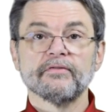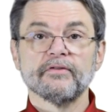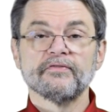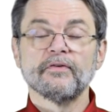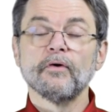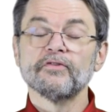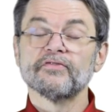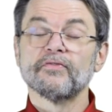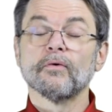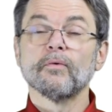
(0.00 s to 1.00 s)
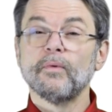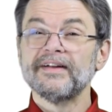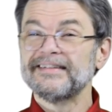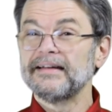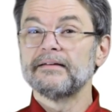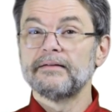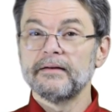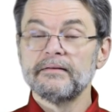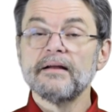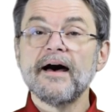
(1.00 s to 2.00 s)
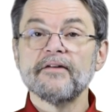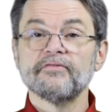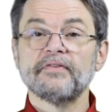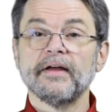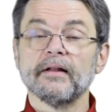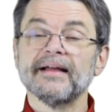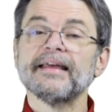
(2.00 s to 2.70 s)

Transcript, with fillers: of the folks for which it did not fail,